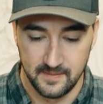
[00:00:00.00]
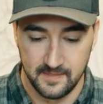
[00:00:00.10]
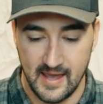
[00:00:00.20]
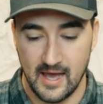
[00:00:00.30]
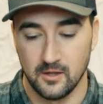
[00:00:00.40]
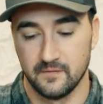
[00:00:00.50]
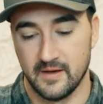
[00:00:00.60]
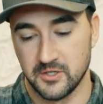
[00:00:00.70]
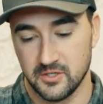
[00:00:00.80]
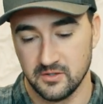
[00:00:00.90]
the
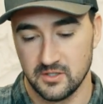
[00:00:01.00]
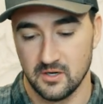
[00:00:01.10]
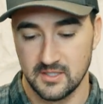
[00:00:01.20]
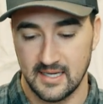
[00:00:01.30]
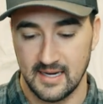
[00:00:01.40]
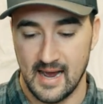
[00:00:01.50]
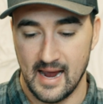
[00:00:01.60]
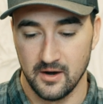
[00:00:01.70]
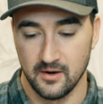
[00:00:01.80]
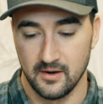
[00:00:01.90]
elevation starts to get
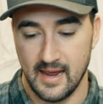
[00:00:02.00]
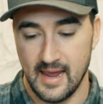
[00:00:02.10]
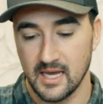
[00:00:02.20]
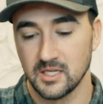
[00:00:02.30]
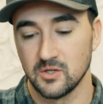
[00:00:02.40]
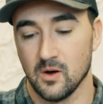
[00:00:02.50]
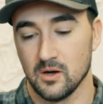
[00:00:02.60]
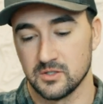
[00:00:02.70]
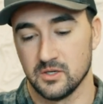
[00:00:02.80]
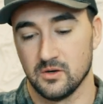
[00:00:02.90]
higher, and you
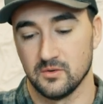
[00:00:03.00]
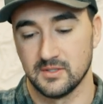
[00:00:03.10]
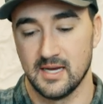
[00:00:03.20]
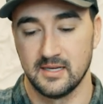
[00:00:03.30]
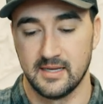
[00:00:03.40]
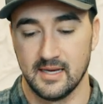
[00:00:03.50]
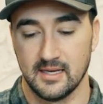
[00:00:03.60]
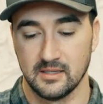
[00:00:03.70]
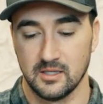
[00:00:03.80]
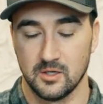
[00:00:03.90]
also tend to get
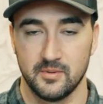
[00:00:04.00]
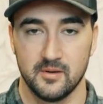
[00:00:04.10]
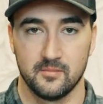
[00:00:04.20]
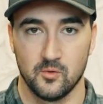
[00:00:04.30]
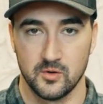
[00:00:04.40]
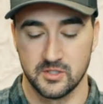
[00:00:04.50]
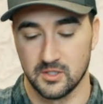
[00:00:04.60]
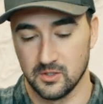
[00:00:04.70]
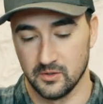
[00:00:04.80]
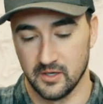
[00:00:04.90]
a little bit more
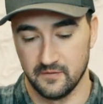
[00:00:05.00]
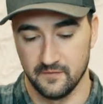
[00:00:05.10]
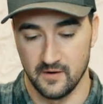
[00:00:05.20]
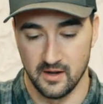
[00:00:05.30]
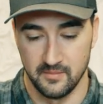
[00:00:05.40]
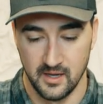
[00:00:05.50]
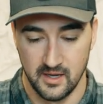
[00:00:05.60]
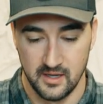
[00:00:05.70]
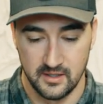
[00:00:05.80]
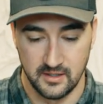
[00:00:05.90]
secluded from,
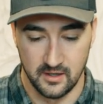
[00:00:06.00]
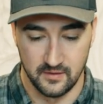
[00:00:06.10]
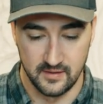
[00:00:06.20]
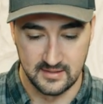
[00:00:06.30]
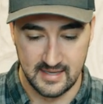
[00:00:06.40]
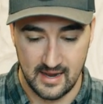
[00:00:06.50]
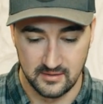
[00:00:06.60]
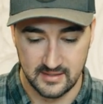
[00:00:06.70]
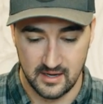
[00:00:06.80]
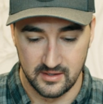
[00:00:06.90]
the
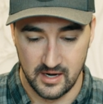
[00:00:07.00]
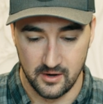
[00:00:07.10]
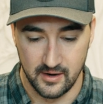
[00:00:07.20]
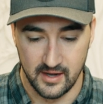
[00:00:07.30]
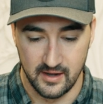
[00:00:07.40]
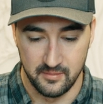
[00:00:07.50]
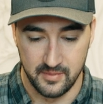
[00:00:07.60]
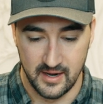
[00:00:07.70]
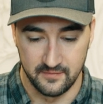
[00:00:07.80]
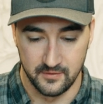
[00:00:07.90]
downtown area of
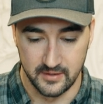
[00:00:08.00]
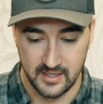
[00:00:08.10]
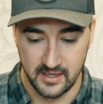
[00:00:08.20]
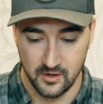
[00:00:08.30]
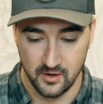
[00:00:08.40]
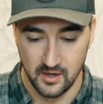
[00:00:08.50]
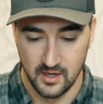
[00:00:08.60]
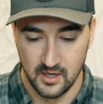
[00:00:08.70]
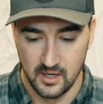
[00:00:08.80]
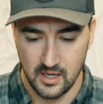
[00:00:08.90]
Bountiful. Here,
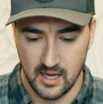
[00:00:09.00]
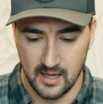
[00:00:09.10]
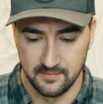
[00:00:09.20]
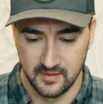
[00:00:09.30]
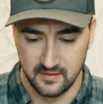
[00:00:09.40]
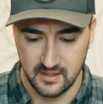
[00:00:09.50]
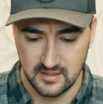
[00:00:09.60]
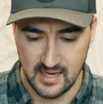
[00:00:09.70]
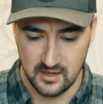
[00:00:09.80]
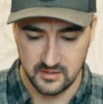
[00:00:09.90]

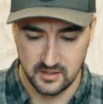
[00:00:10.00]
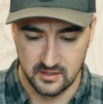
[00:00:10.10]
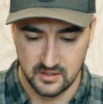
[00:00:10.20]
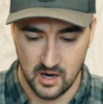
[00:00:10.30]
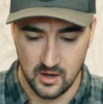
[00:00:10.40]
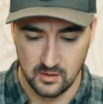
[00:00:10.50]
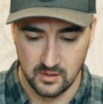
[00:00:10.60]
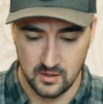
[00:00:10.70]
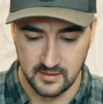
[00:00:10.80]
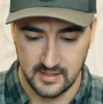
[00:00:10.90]
these houses all
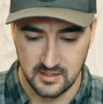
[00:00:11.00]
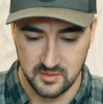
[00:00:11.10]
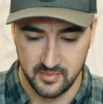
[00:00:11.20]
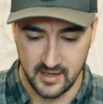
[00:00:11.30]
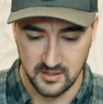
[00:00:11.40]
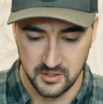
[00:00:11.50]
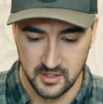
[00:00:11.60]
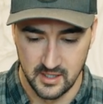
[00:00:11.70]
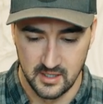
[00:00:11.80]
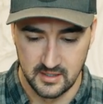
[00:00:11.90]
along the East
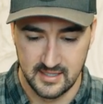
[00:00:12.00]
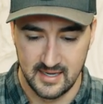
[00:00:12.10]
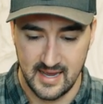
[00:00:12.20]
Bench tend to